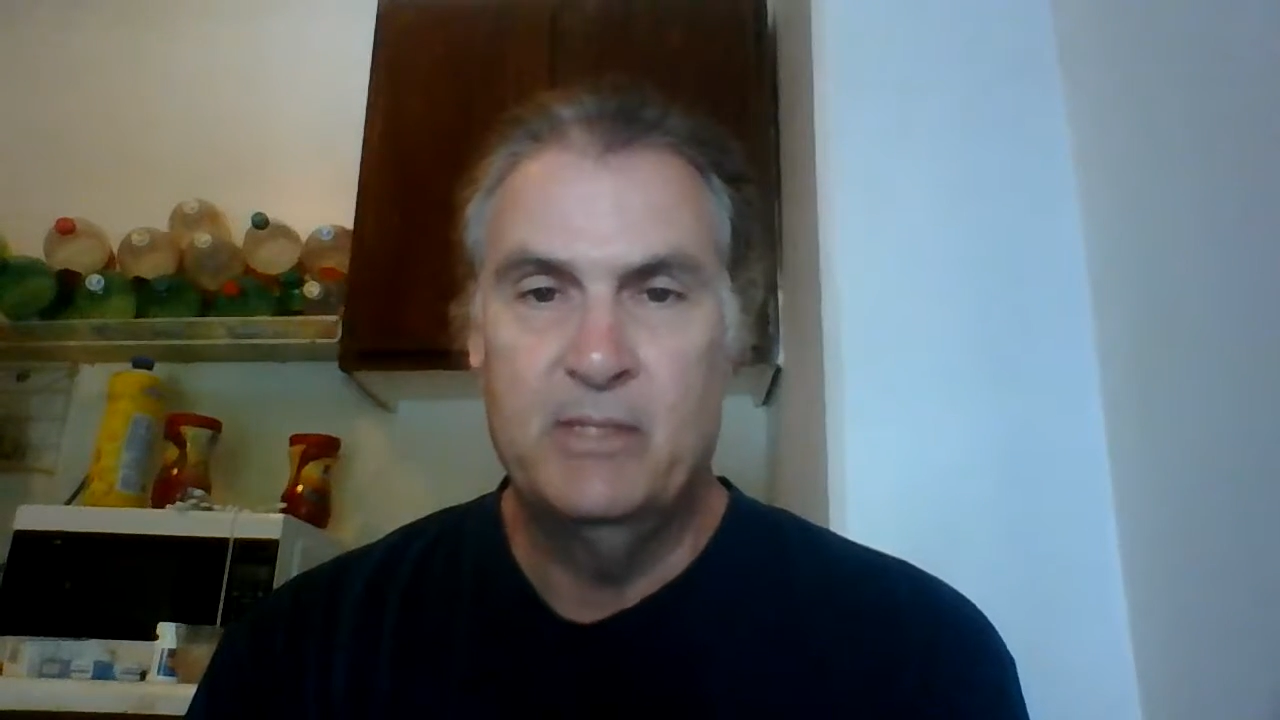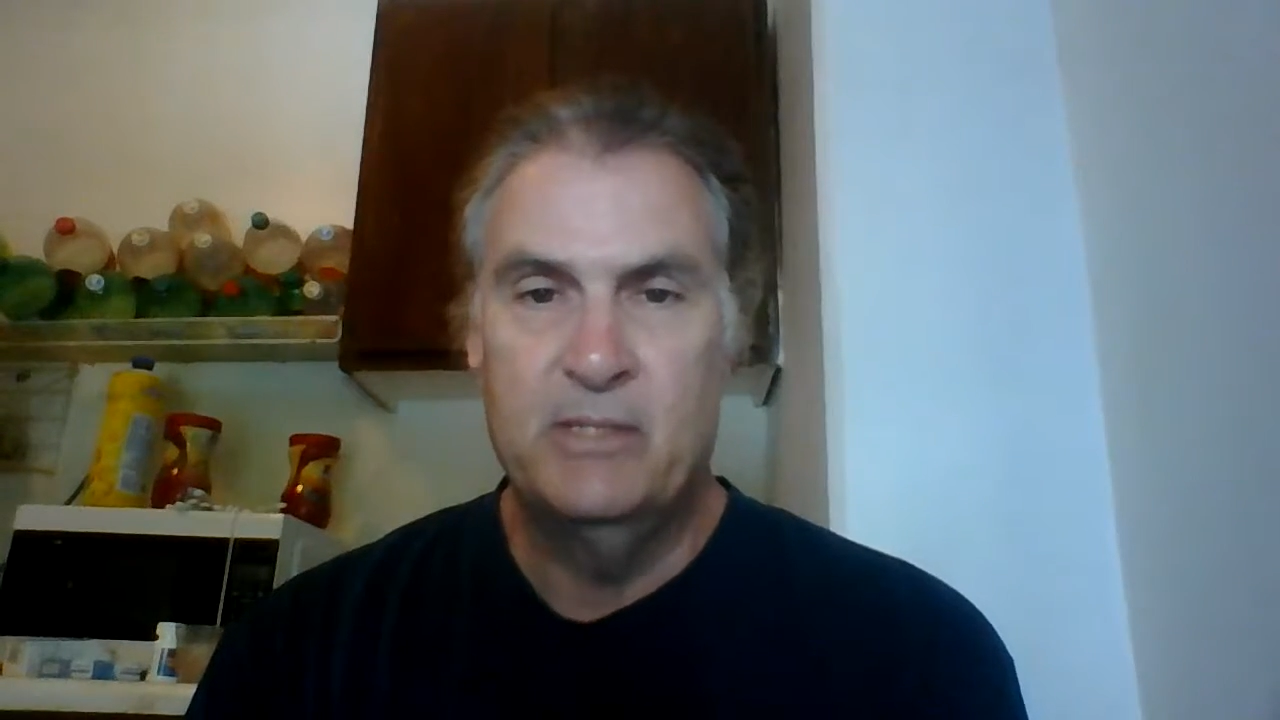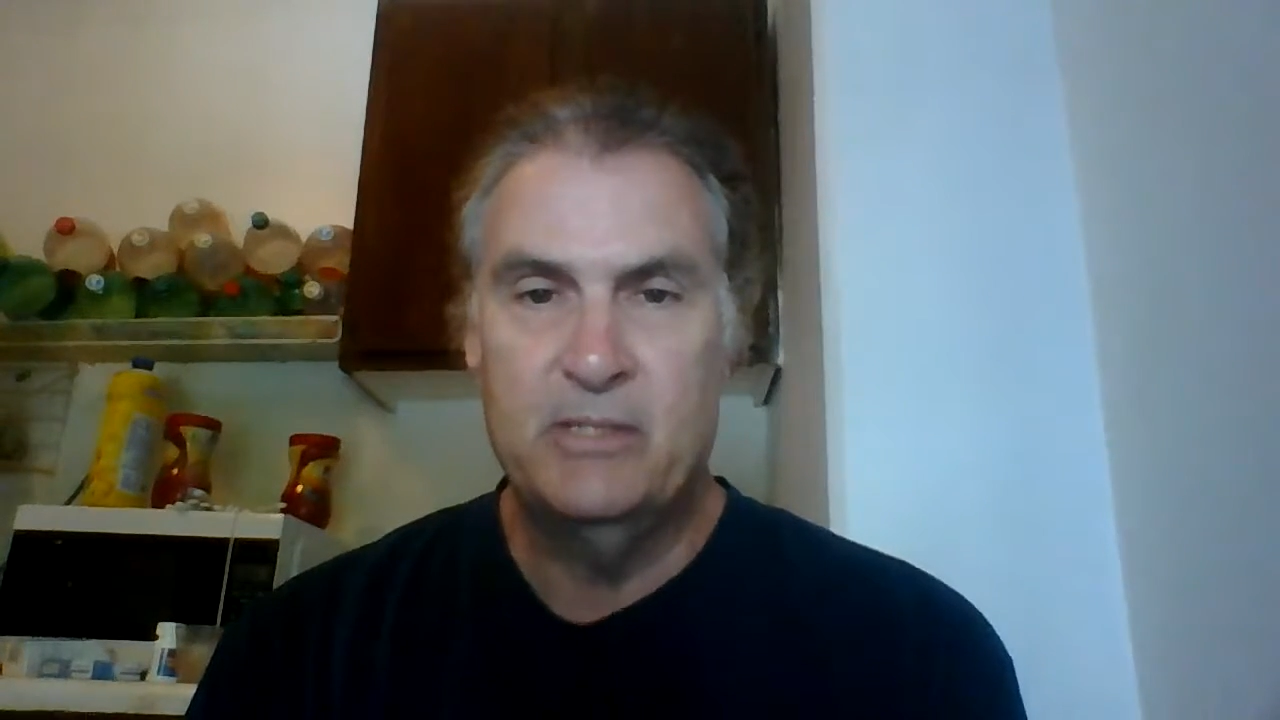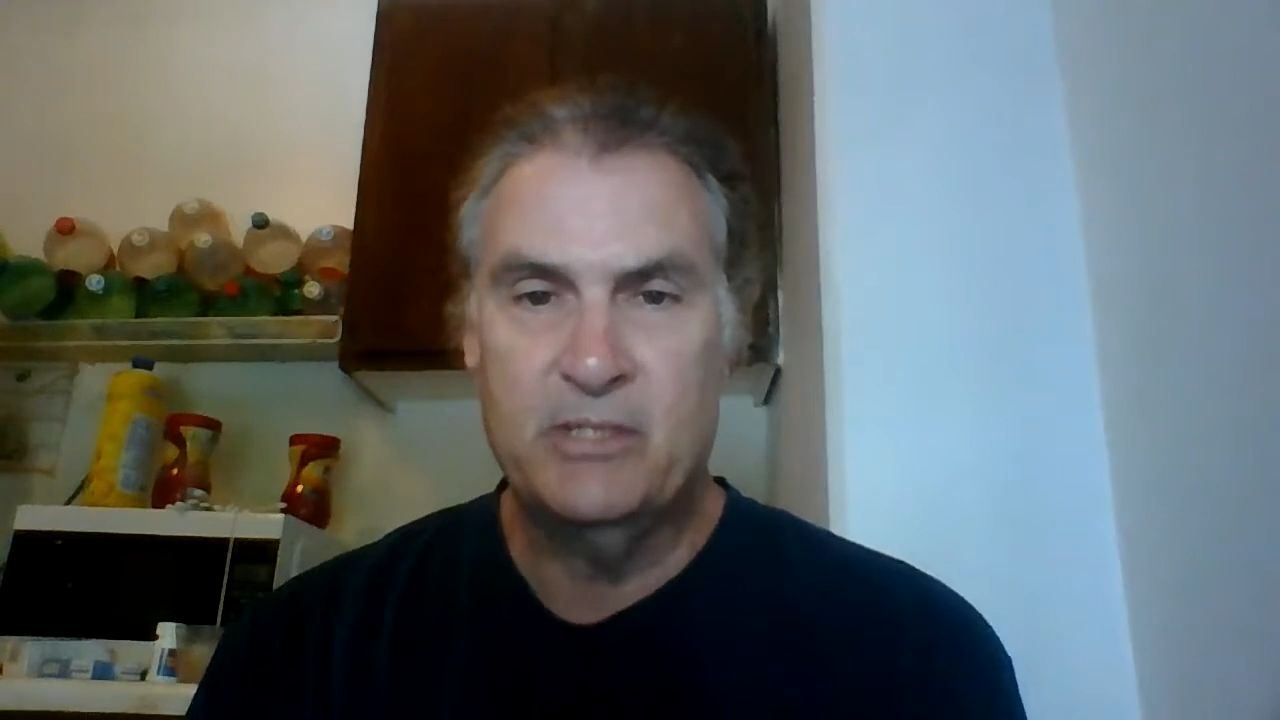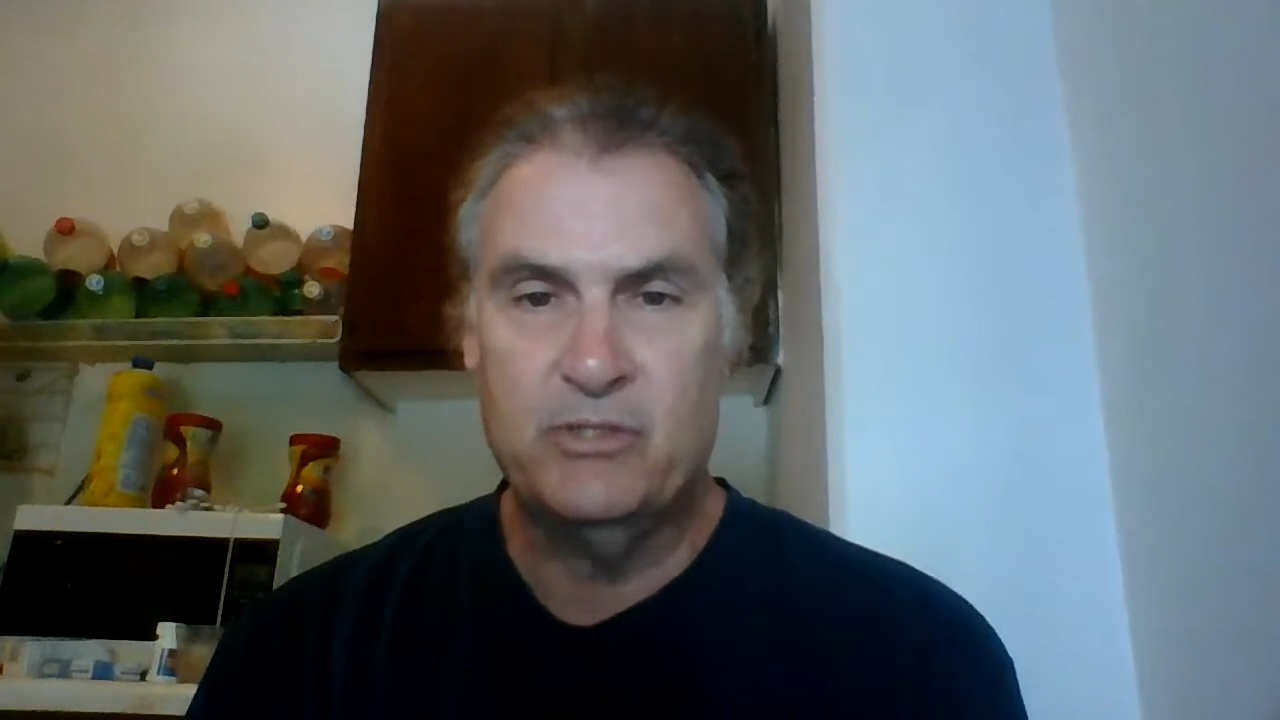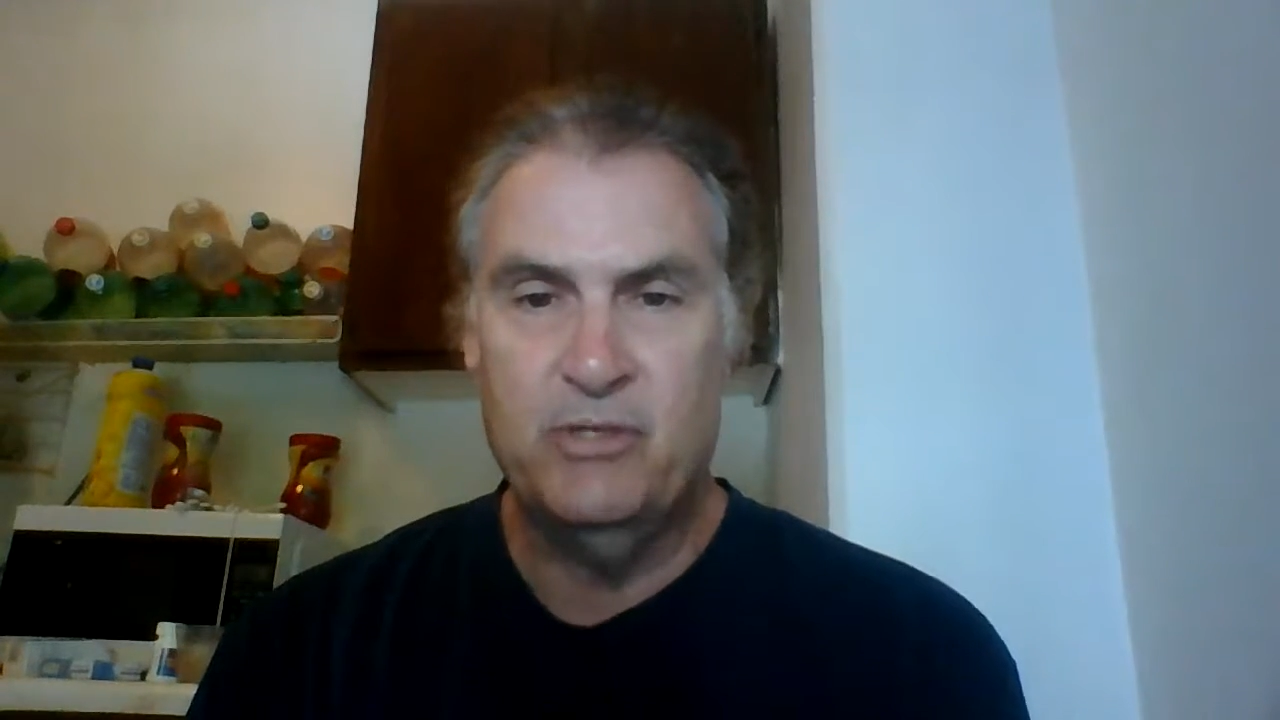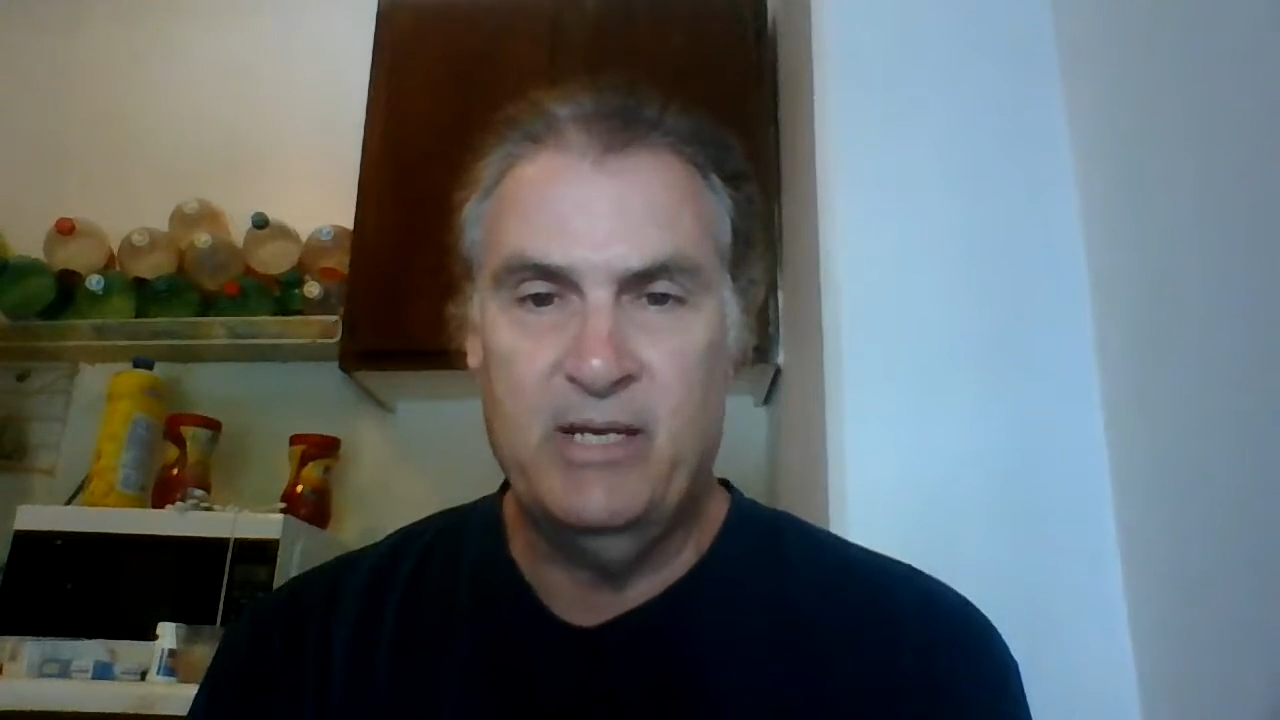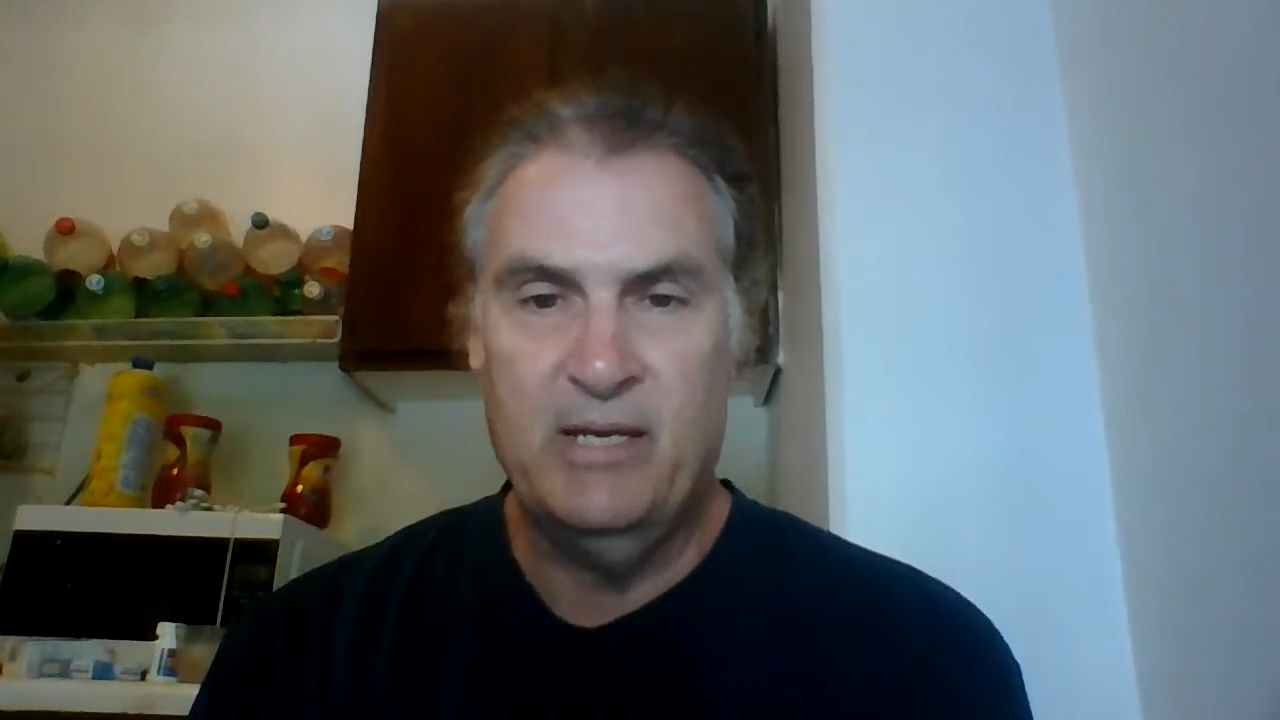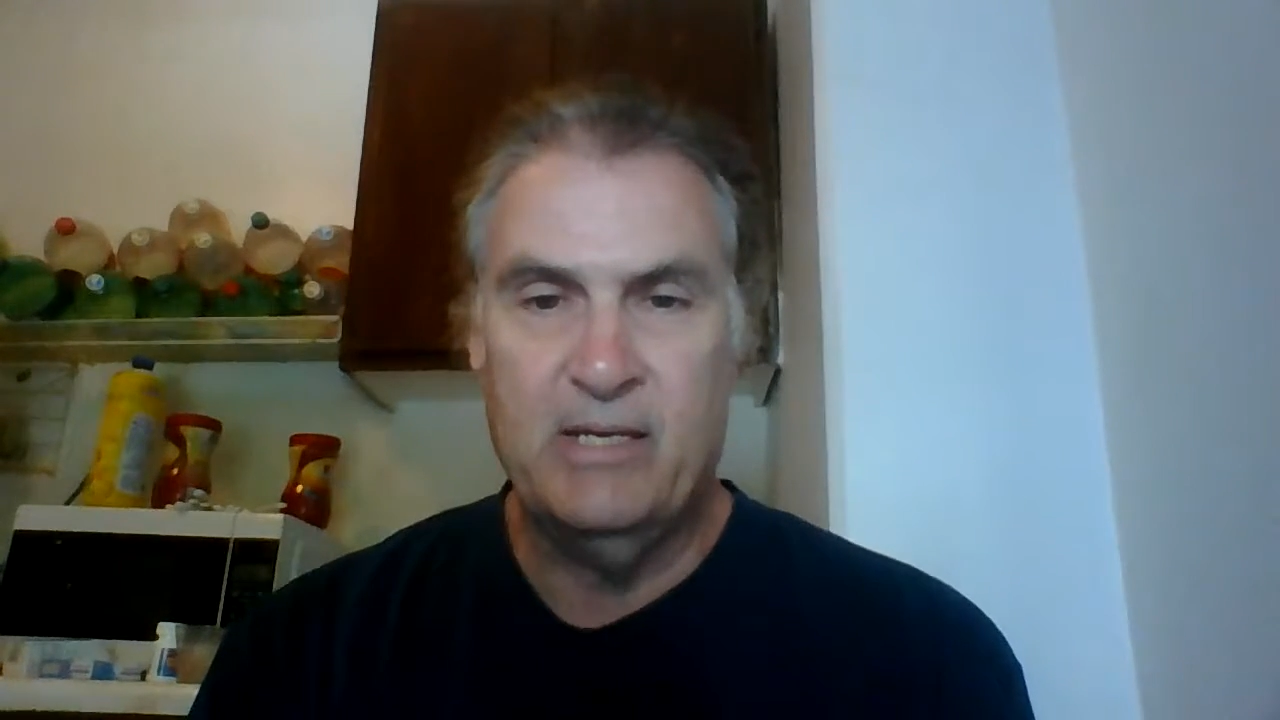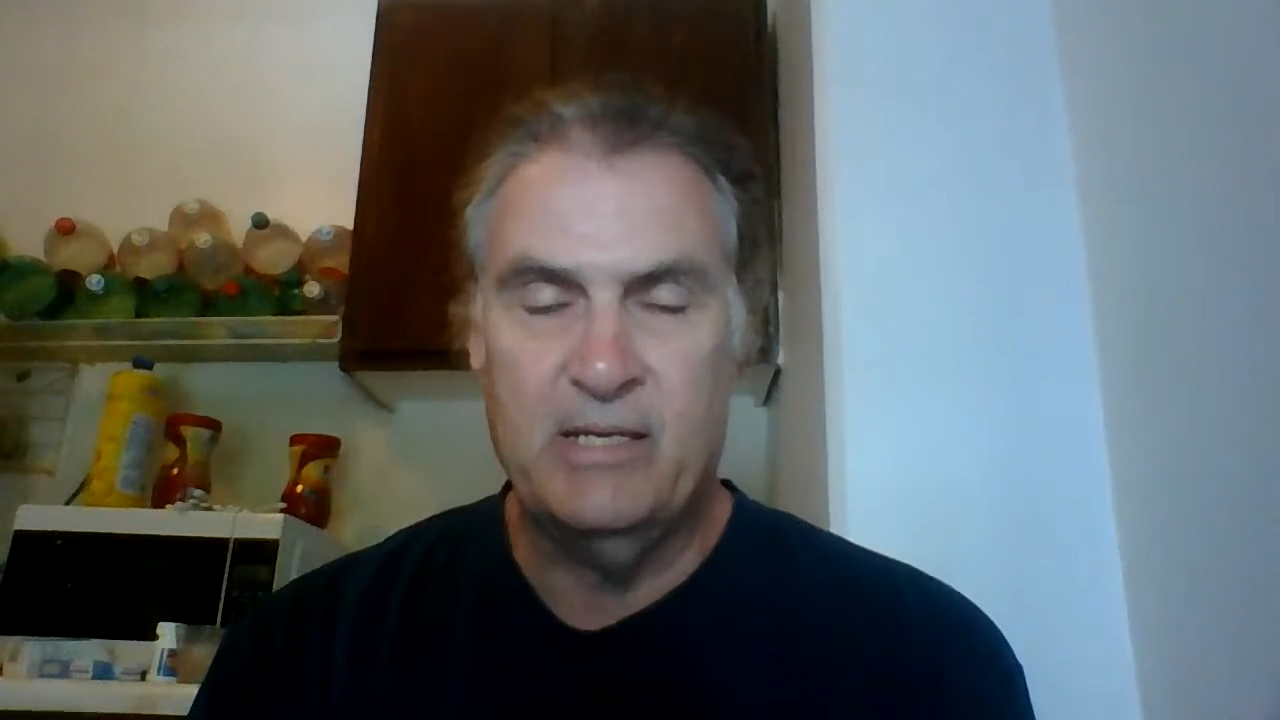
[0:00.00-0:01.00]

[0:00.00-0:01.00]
Yesterday I